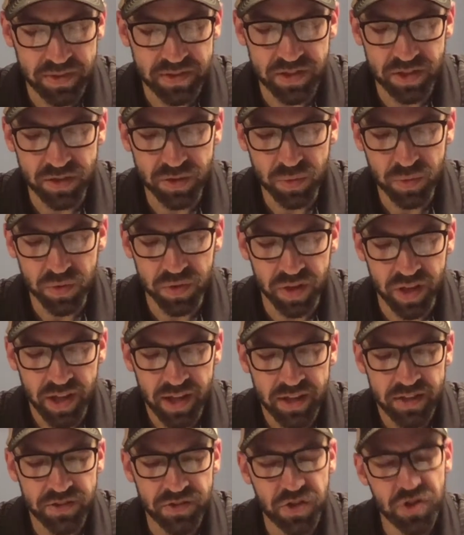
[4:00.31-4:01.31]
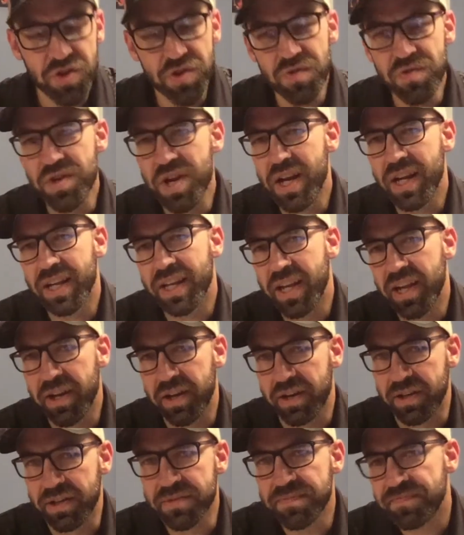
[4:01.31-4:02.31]
said, Lord, do you not
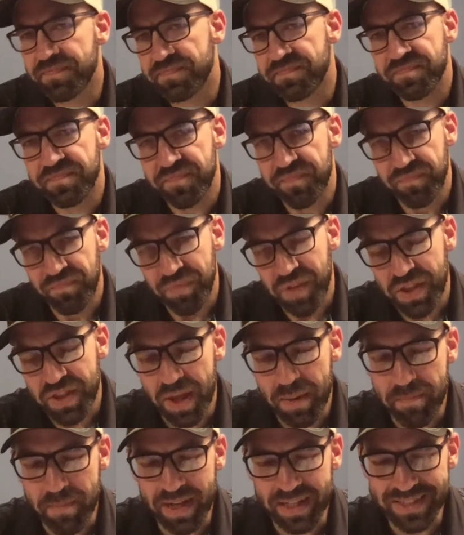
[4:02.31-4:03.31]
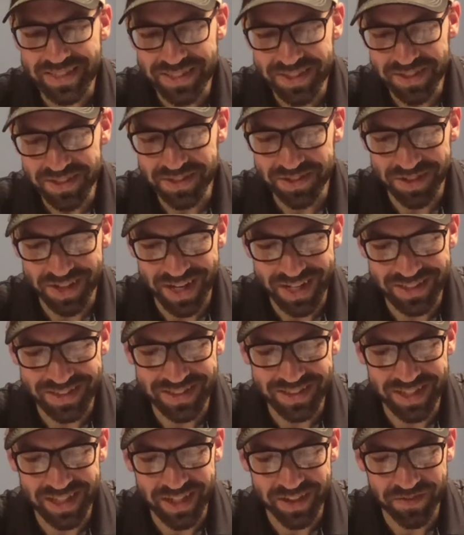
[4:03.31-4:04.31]
care that my sister has
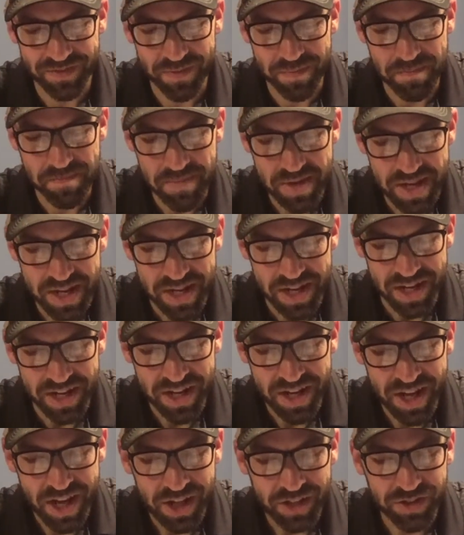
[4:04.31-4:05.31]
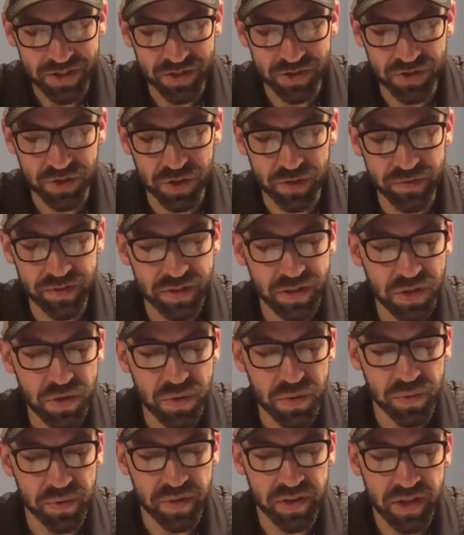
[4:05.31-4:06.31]
left me to serve
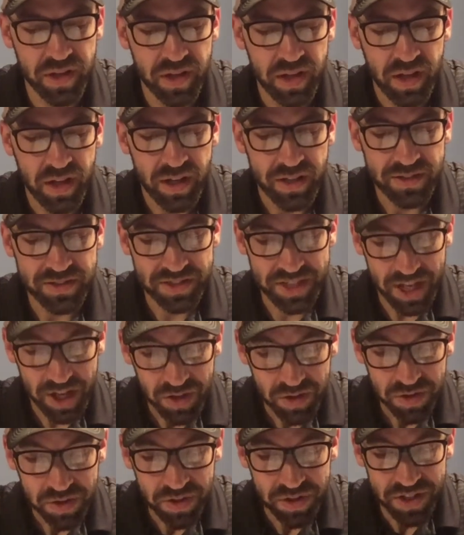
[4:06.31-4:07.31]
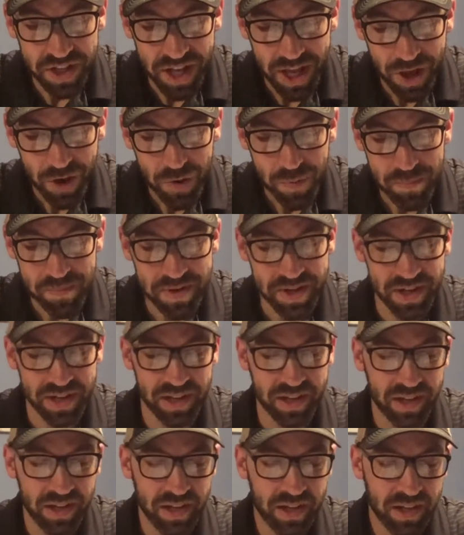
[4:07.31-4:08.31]
alone? Tell her to help
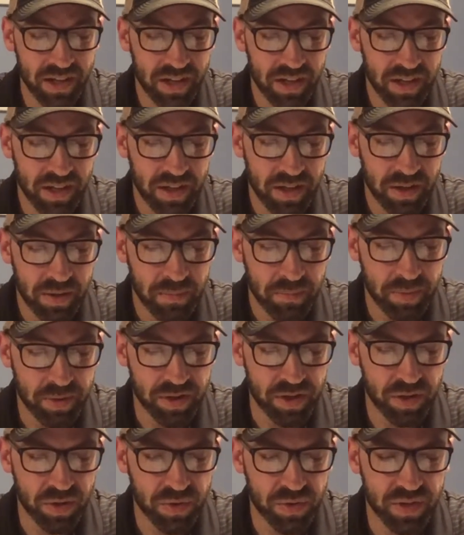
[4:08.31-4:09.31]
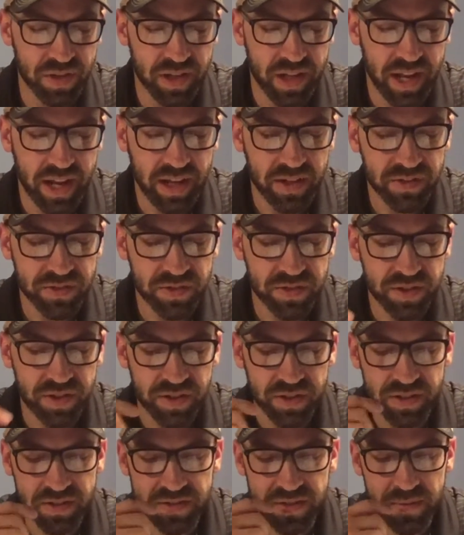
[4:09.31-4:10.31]
me. But the Lord answered
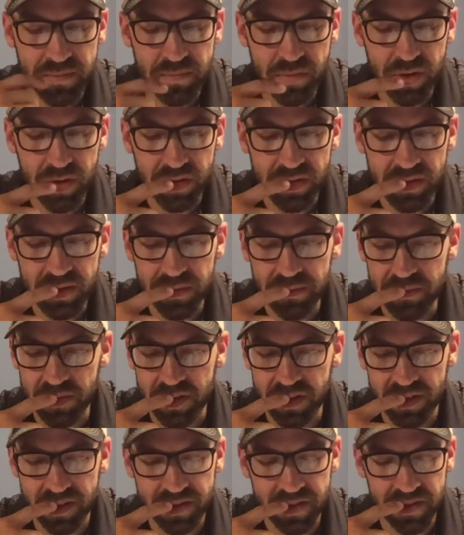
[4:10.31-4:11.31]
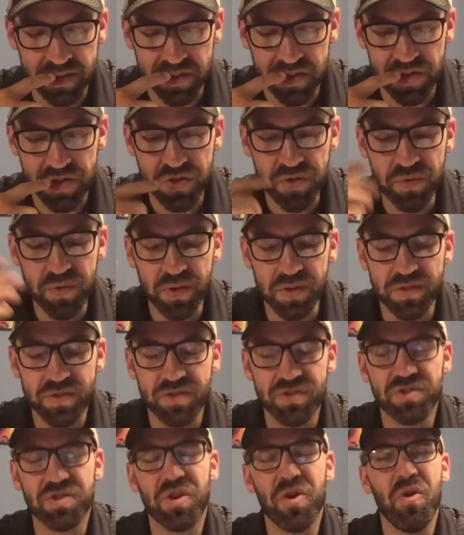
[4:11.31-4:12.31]
her and said, Martha, Martha, you are
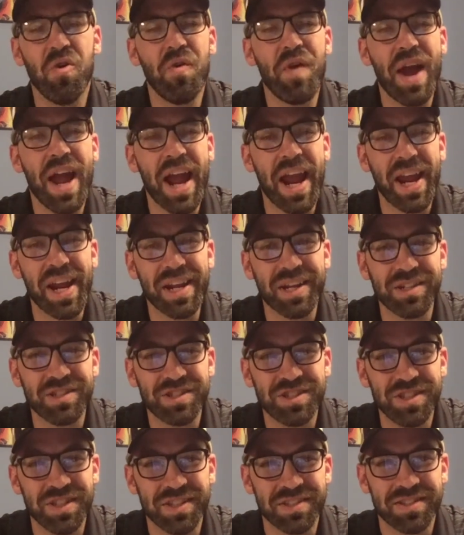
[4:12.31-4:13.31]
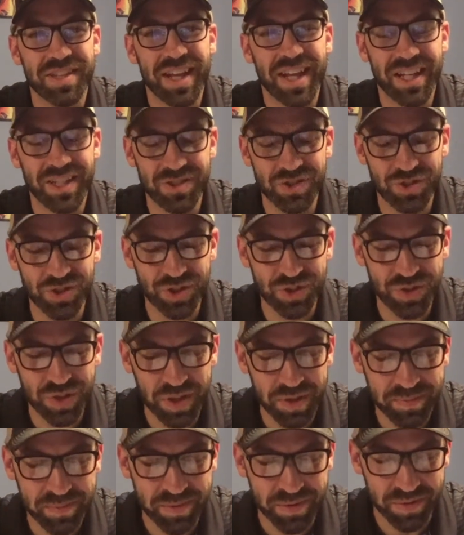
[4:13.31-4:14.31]
so anxious and
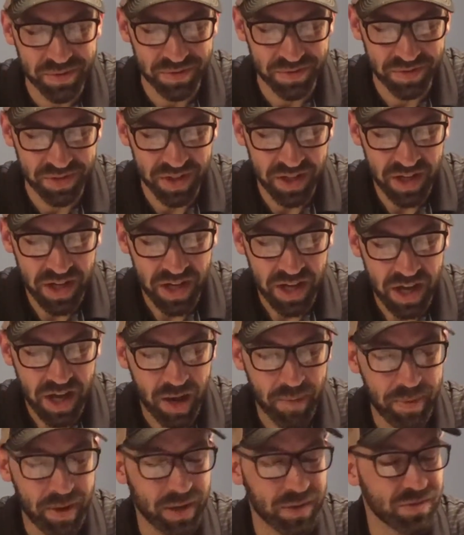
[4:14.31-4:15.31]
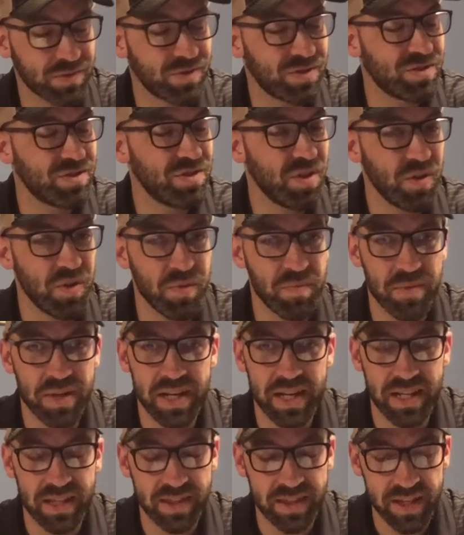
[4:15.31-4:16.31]
troubled about so
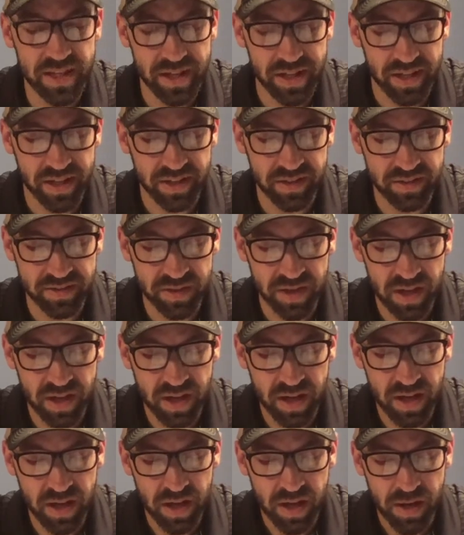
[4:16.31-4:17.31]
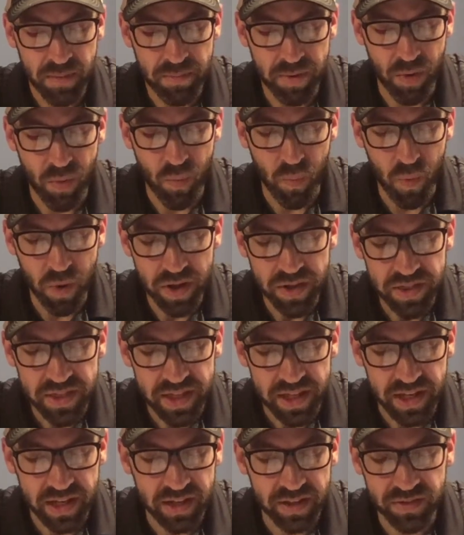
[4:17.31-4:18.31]
many things, but one
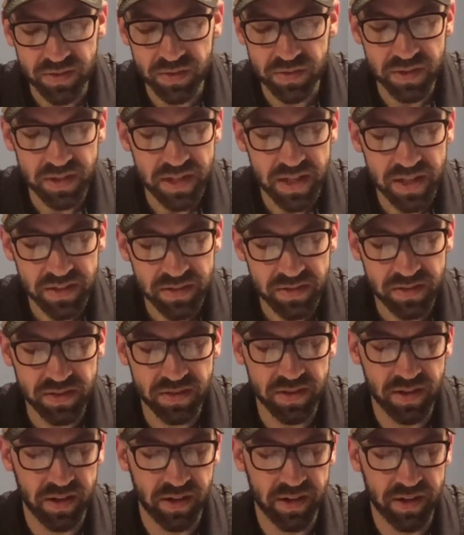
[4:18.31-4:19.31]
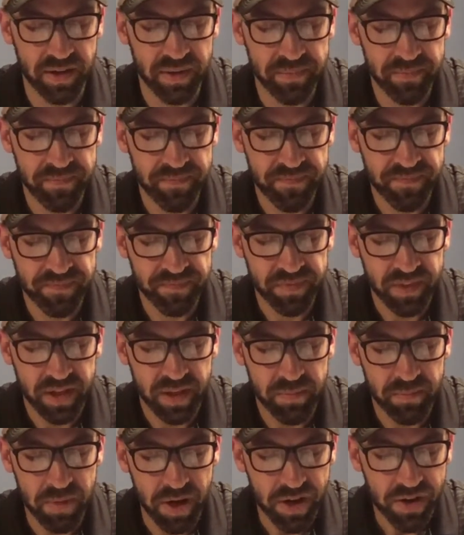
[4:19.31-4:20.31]
thing is only necessary.
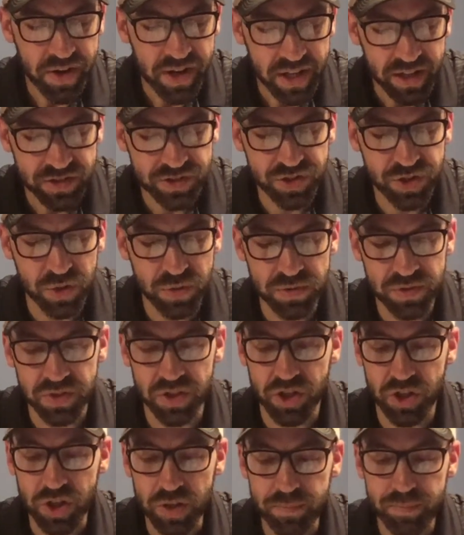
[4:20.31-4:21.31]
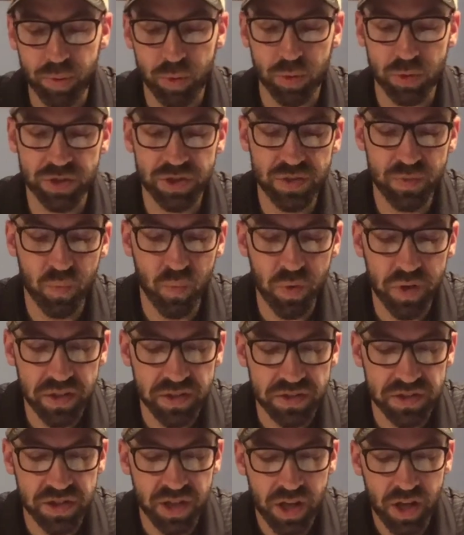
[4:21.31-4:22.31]
Mary has chosen the good portion,
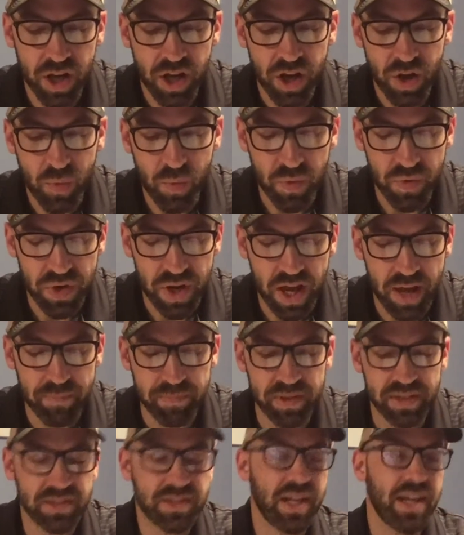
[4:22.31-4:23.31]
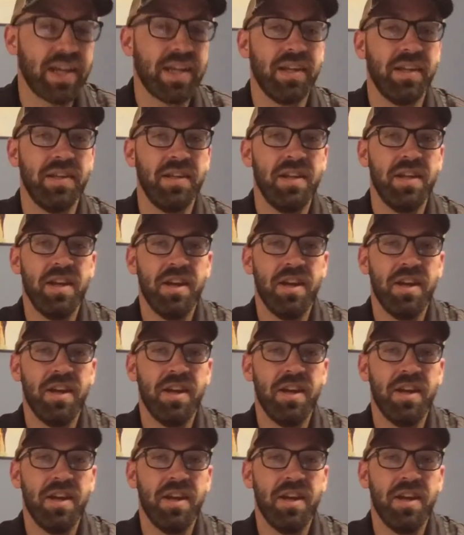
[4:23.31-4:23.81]
which will not be taken